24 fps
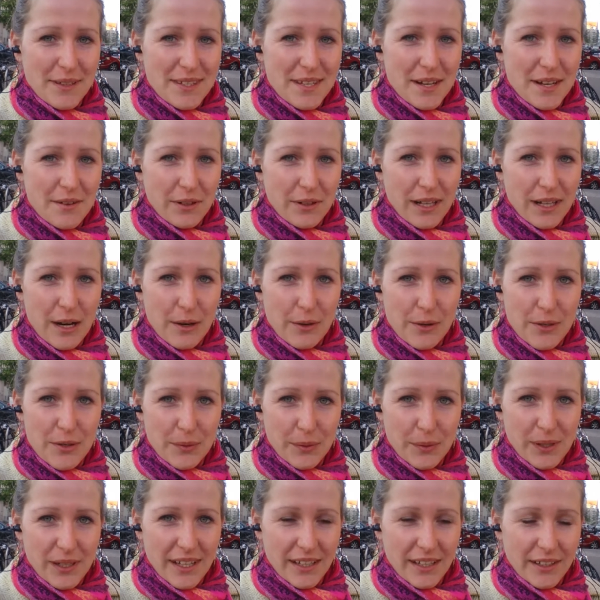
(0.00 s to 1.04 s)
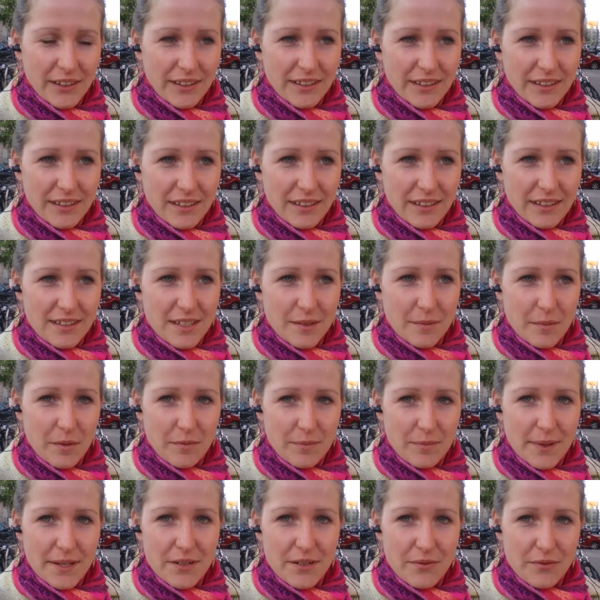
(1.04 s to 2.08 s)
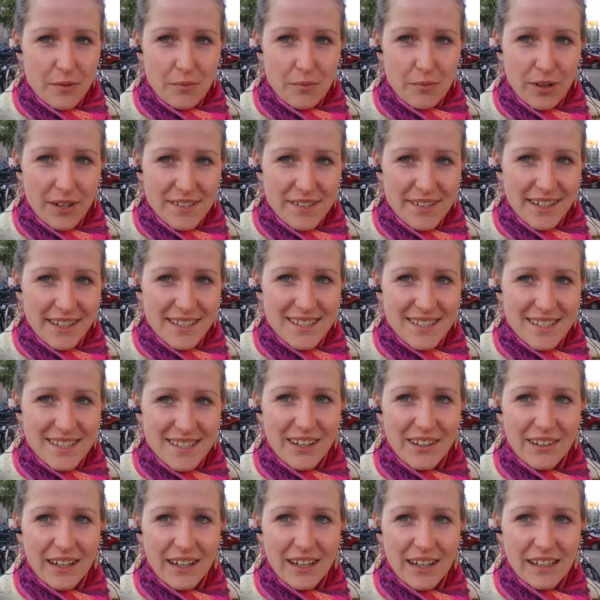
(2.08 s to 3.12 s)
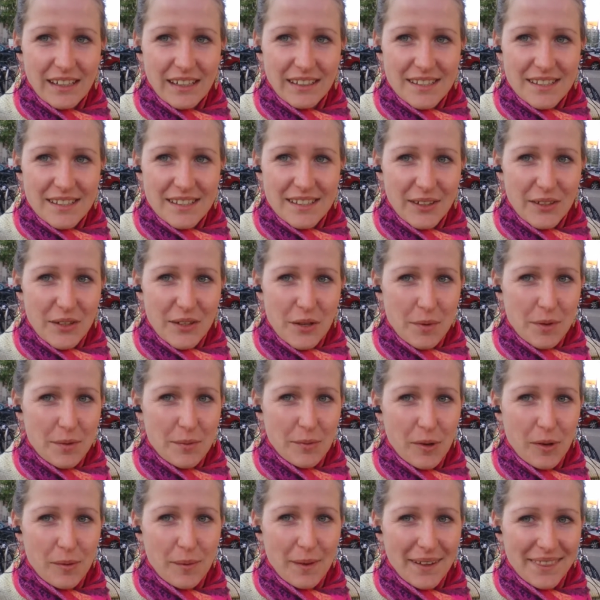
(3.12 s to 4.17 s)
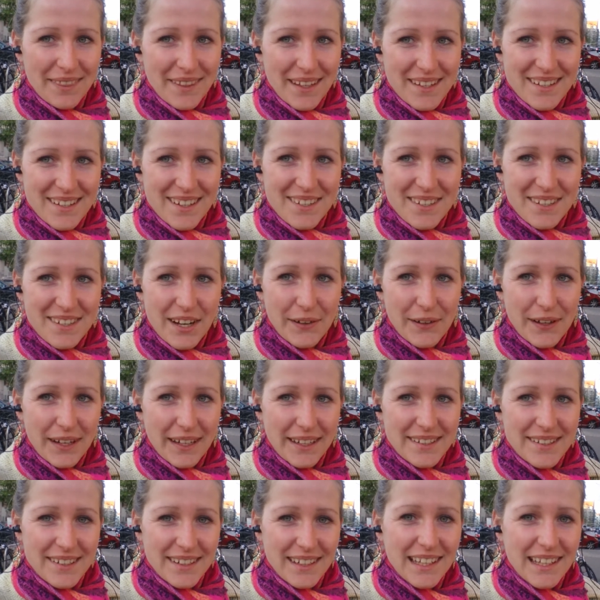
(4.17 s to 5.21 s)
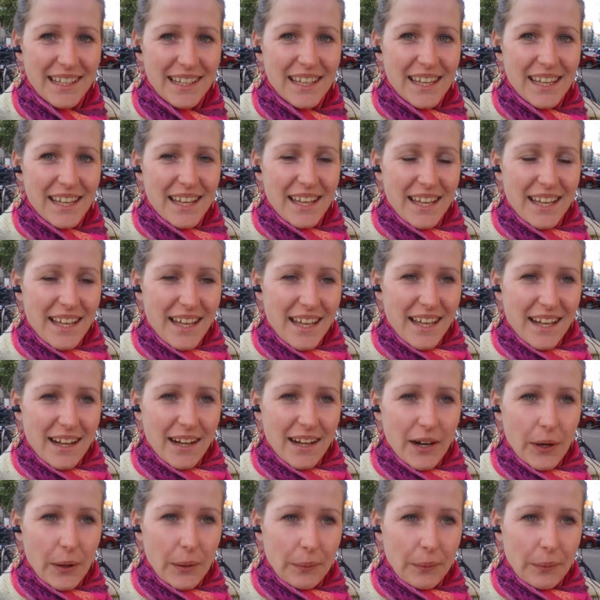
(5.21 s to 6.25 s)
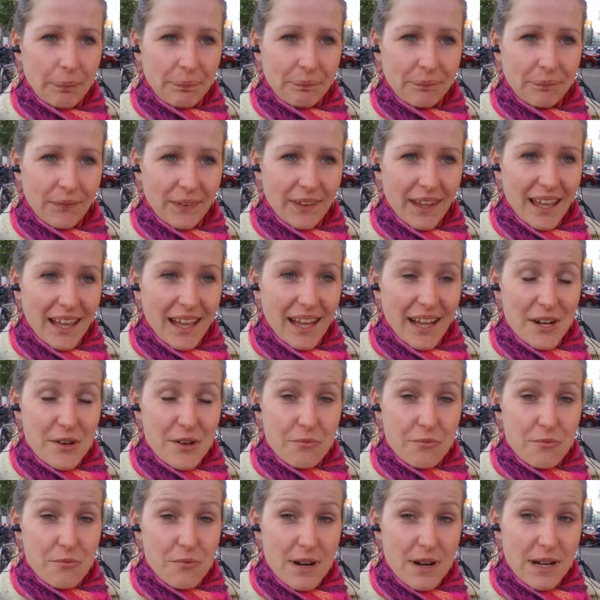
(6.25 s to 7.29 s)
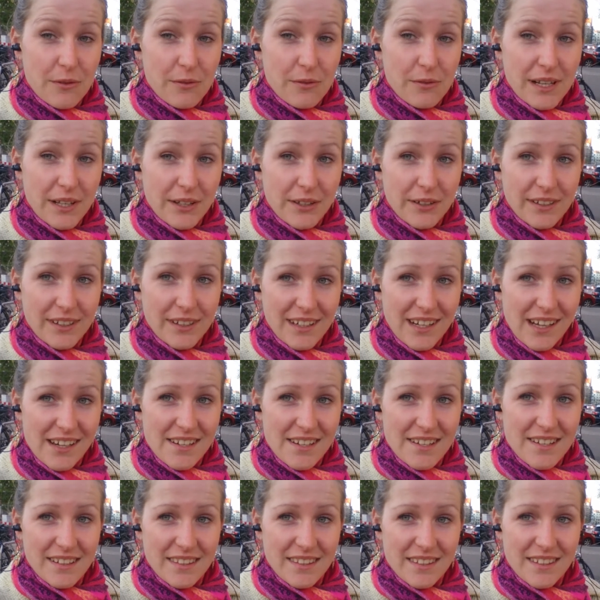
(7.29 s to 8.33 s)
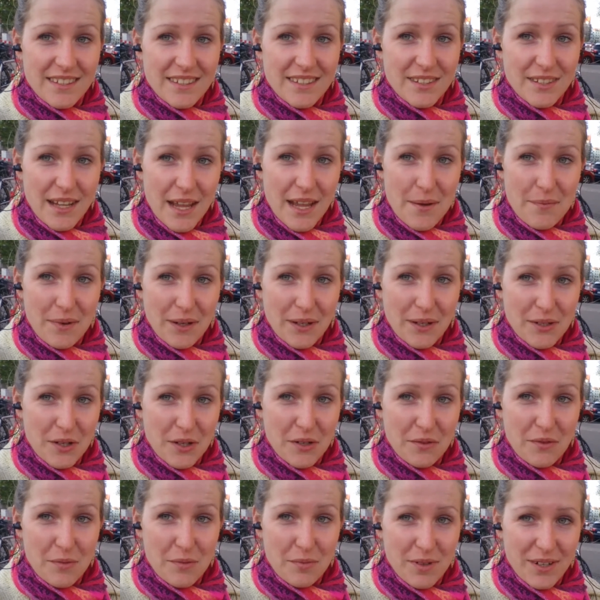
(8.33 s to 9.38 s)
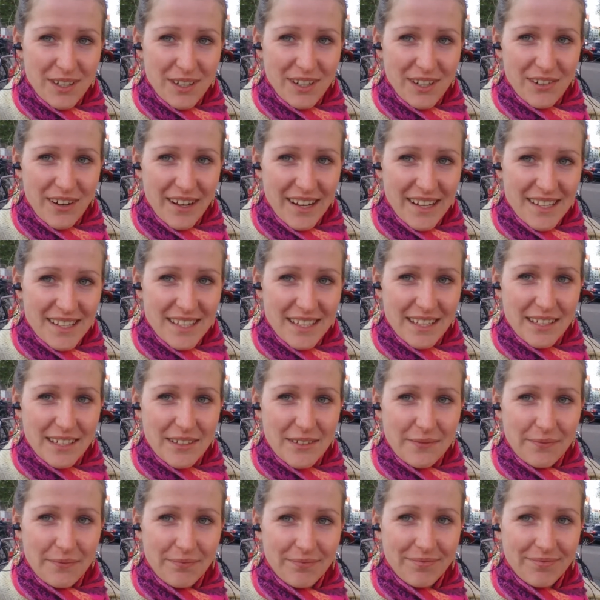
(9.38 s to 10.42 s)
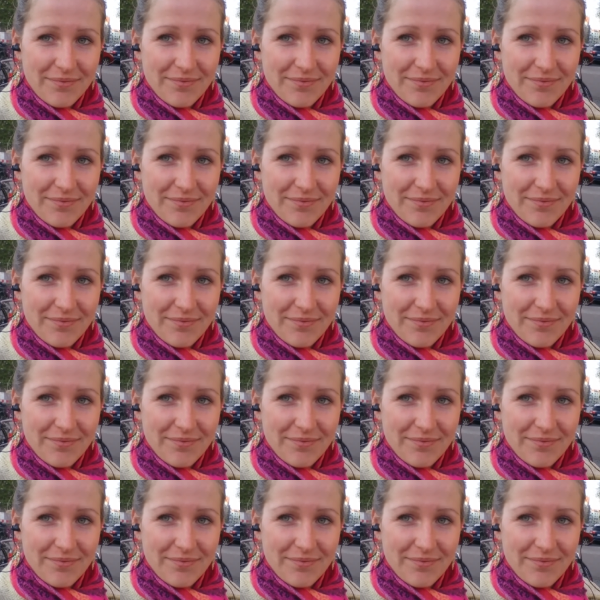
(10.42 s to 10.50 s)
spent several hours working on some of my different projects now. I'll tell you a bit more about that just now actually. I had really, really good lunch, this epic tofu burger right here.